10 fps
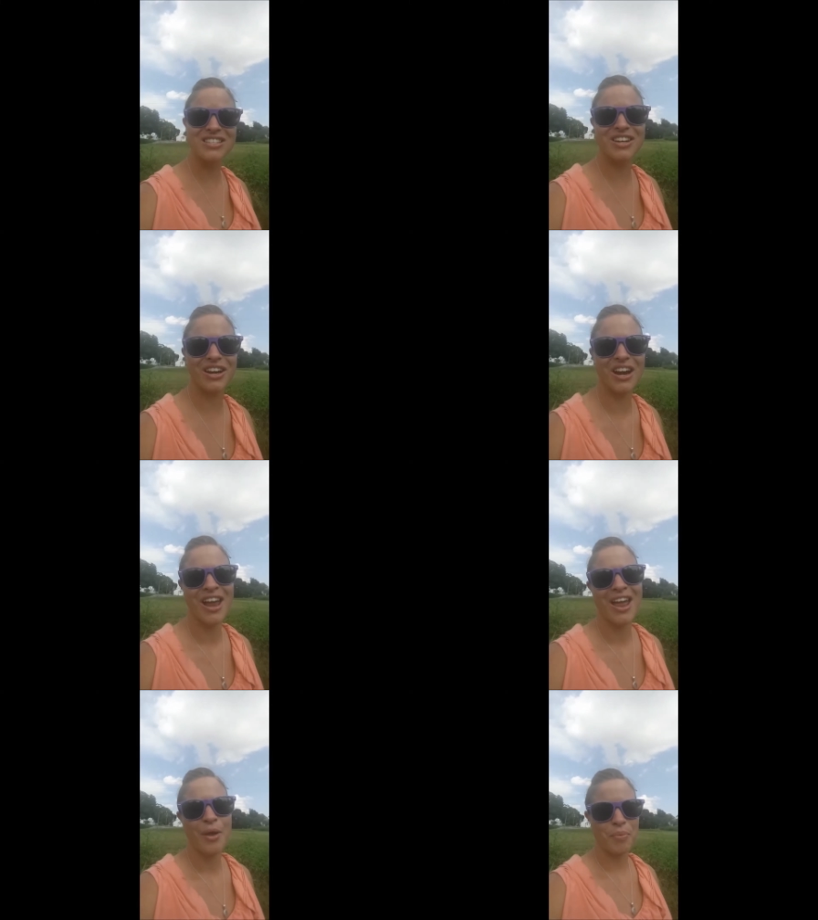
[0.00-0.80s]
easier,
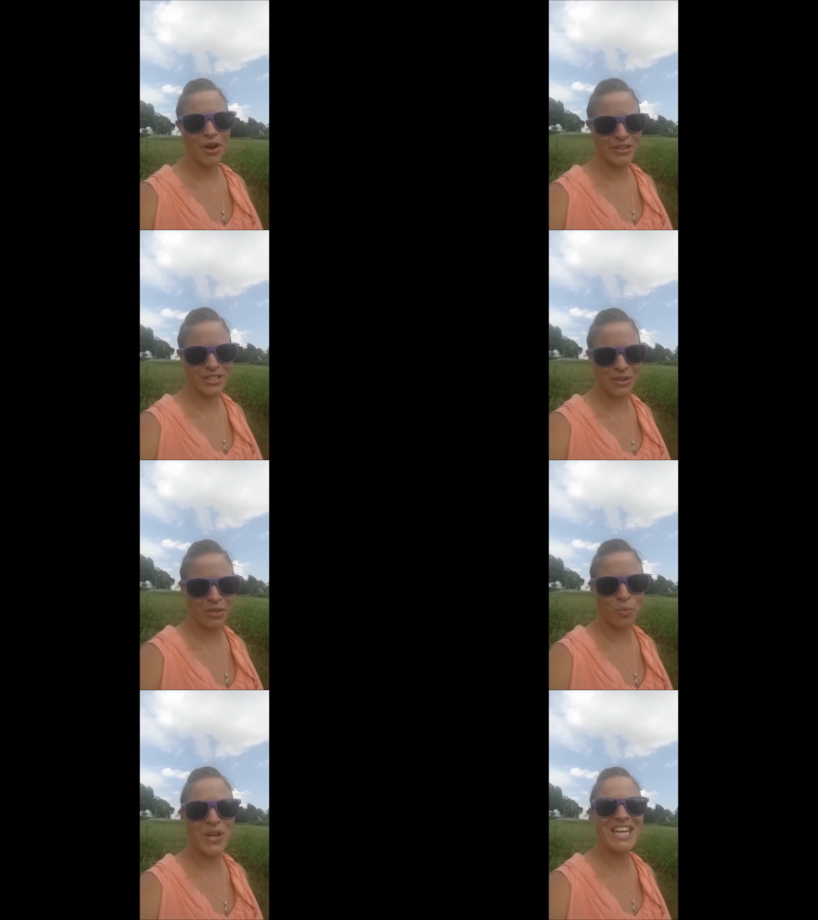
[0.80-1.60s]
but
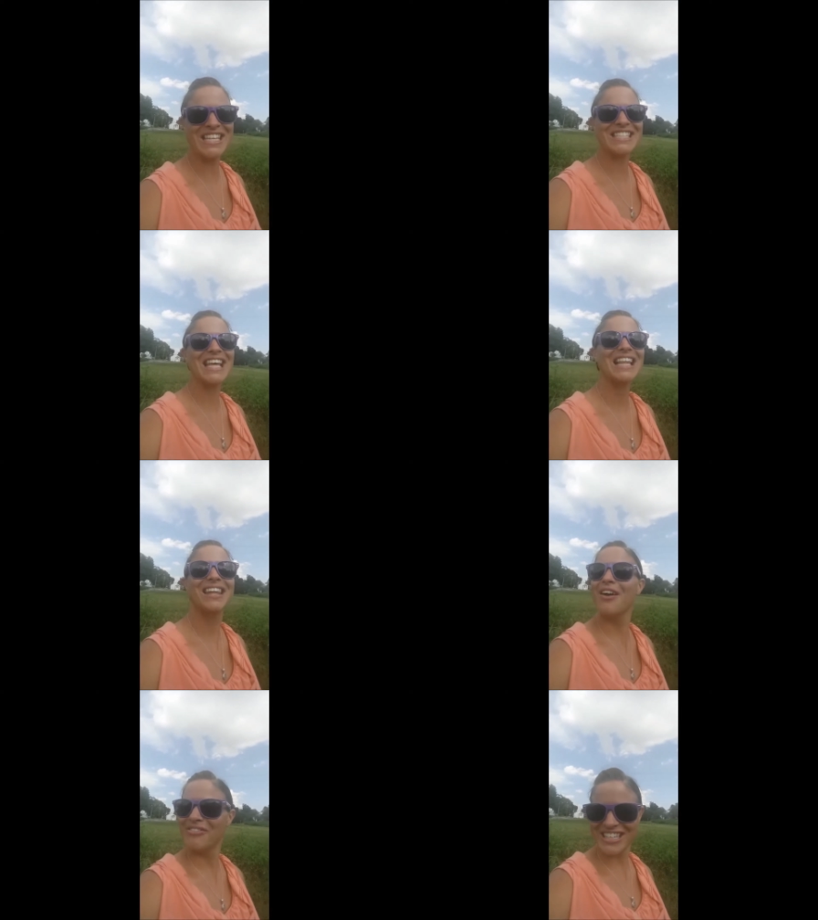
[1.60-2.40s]
also the weeds
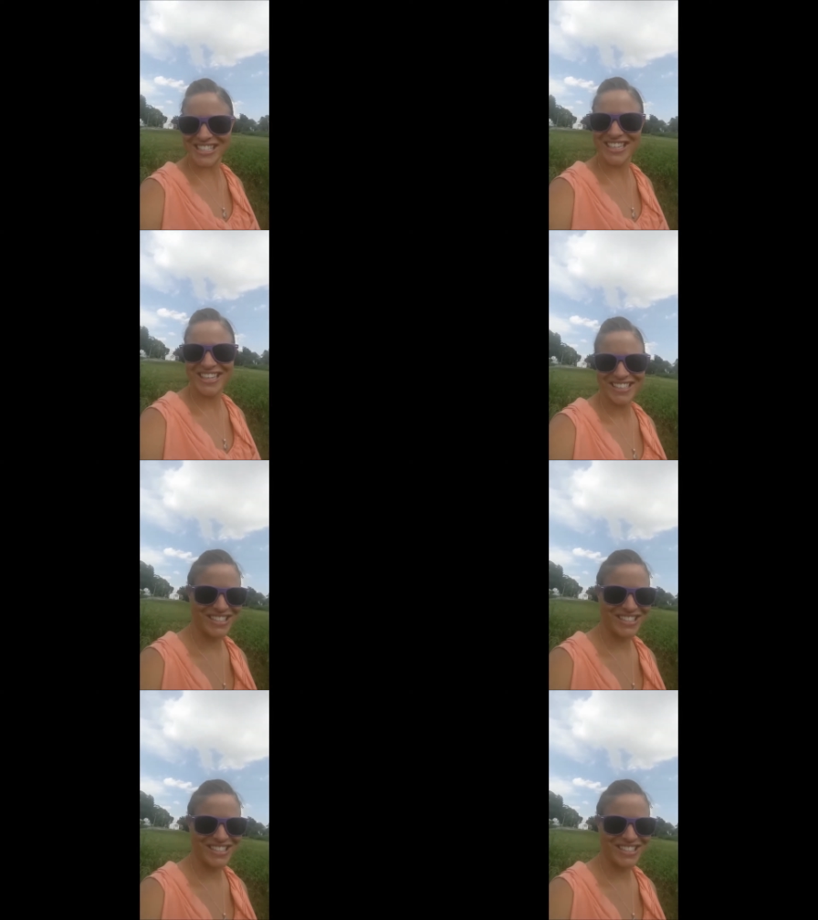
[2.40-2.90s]
love it.